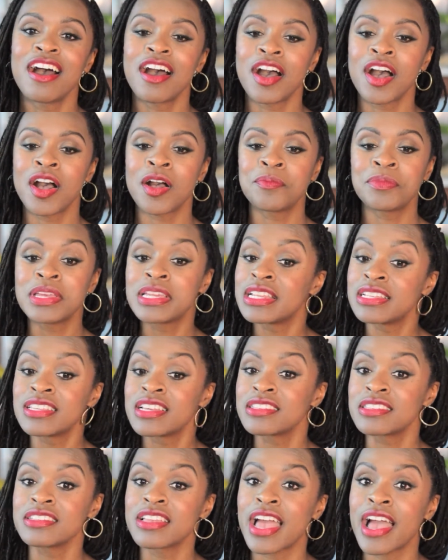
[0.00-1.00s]
and it
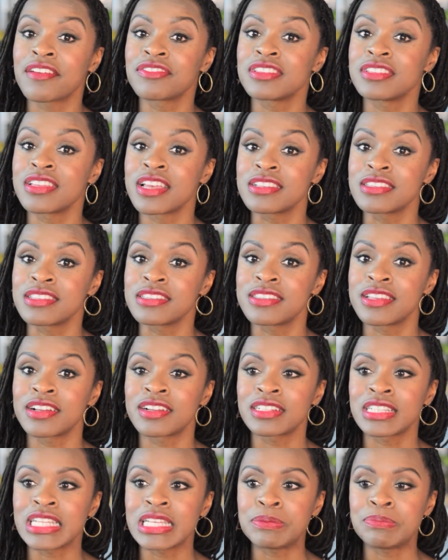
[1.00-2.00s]
doesn't have to
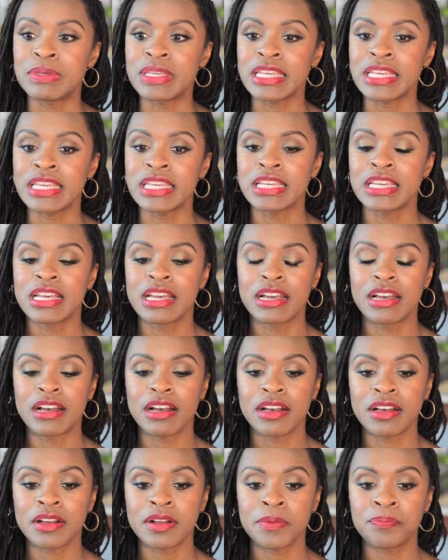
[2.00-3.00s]
necessarily be
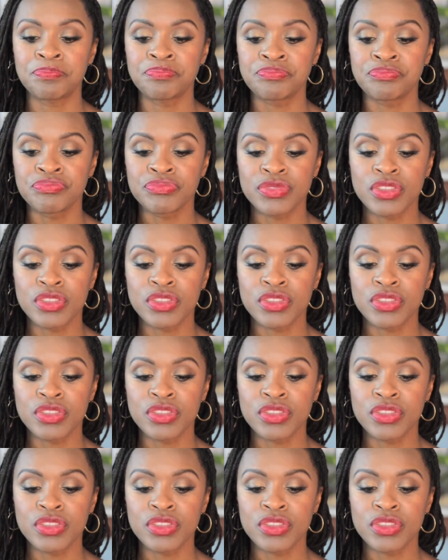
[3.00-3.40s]
a